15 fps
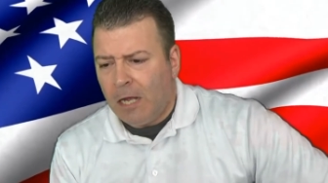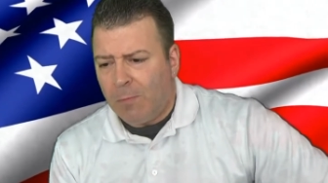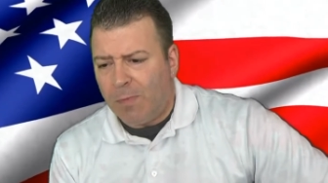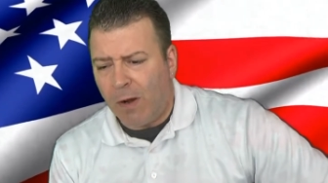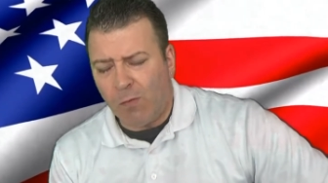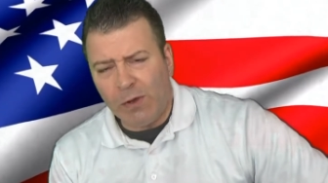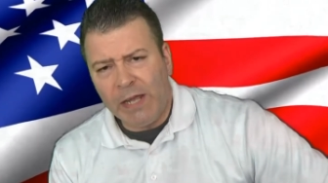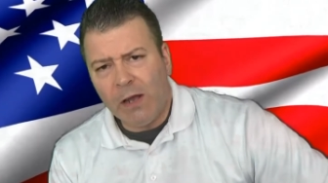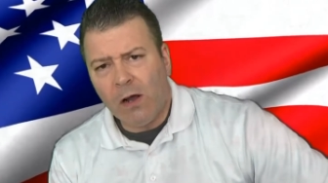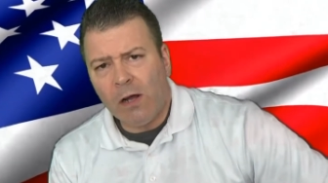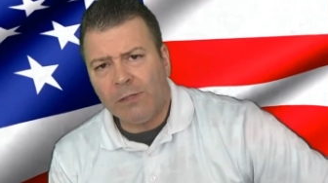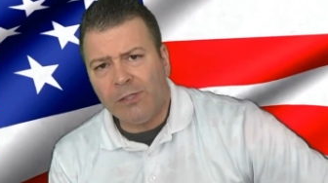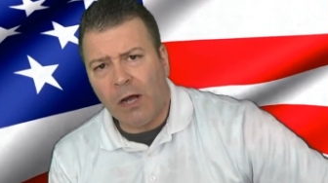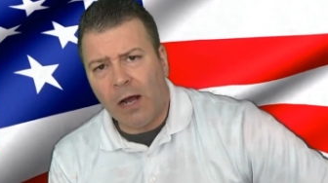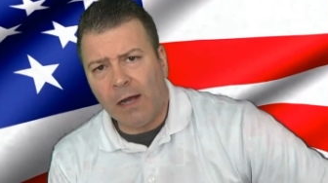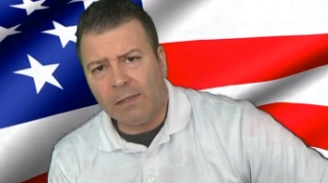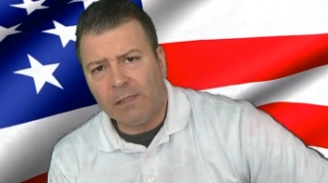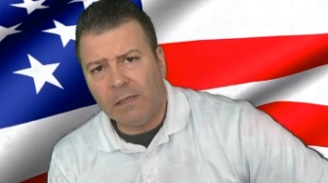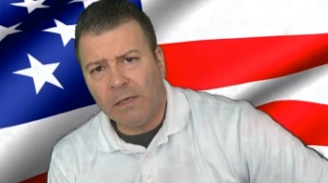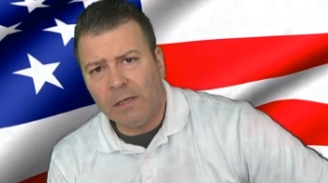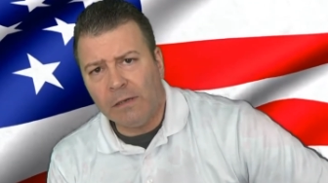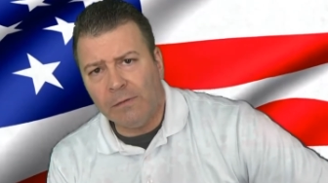But we all
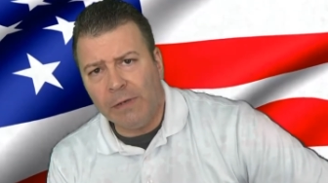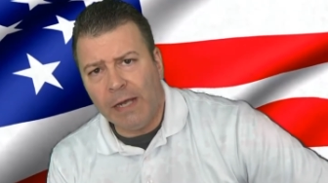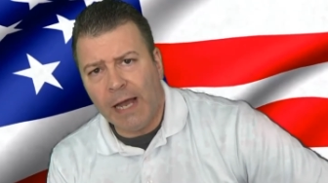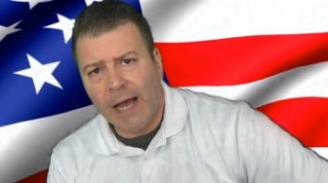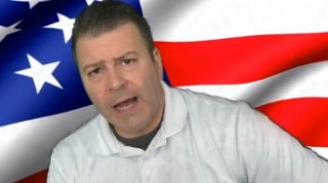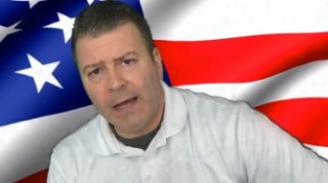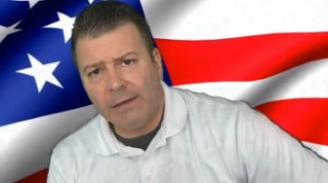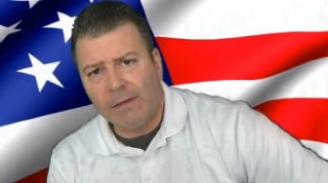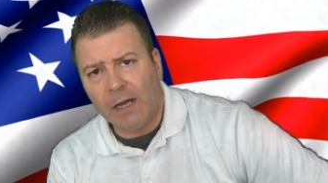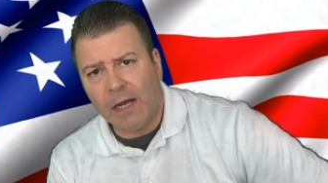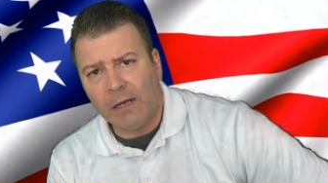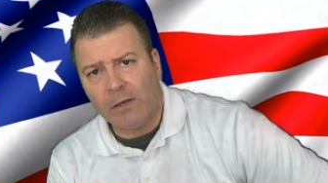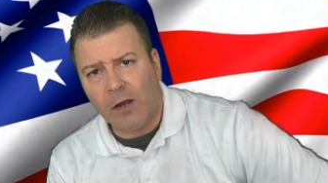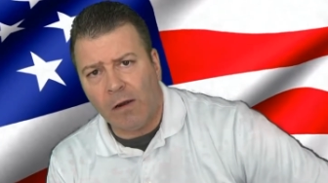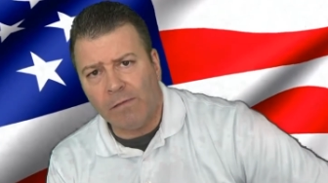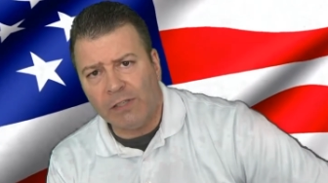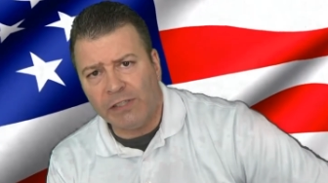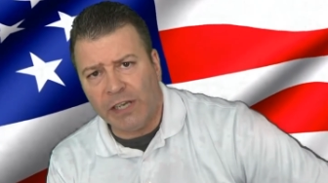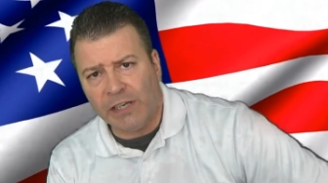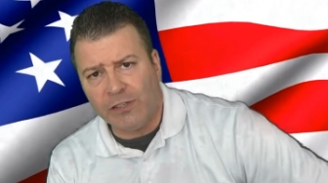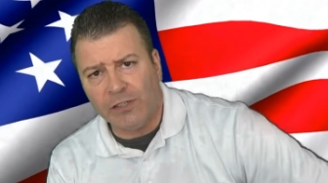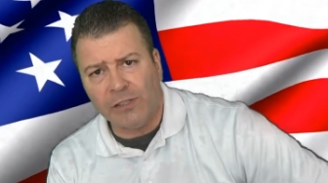talked, we had
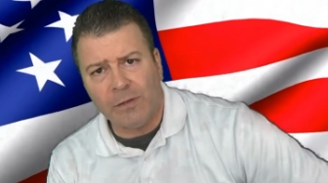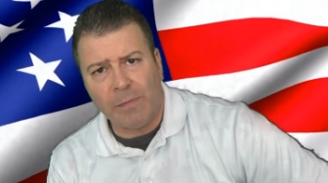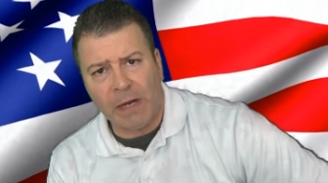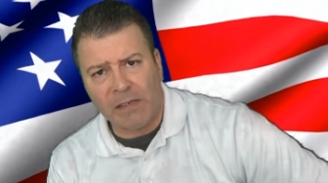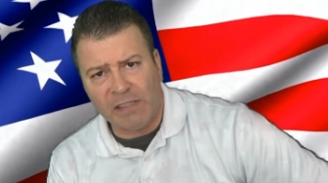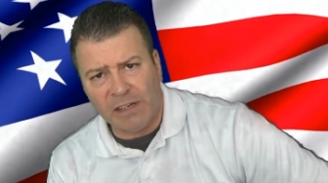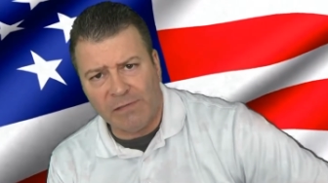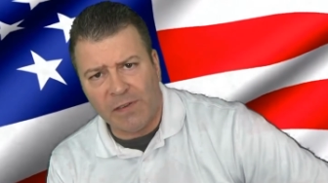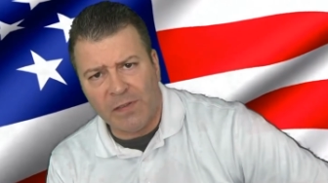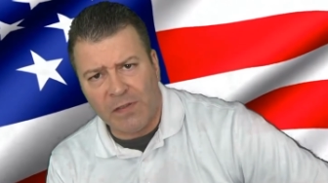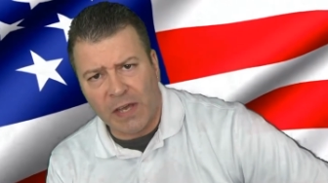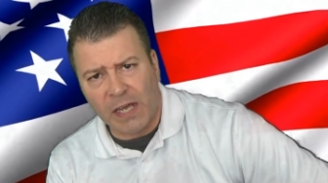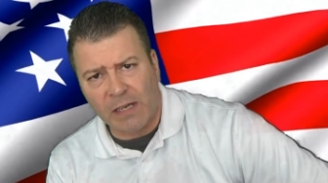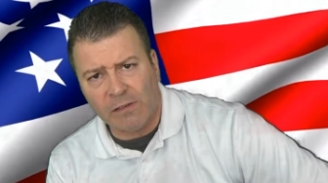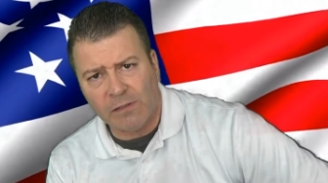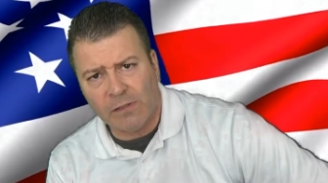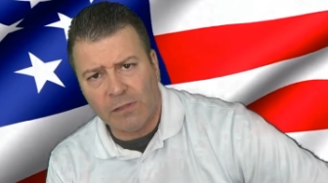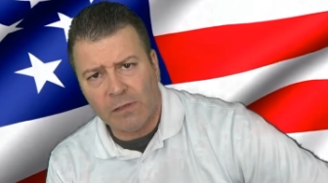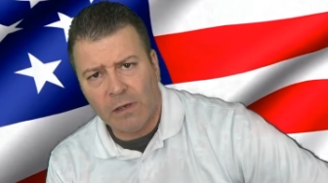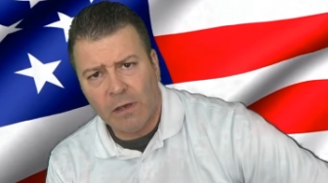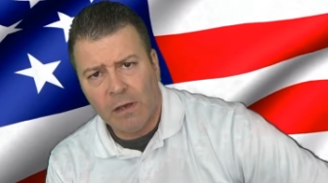conversations about different things,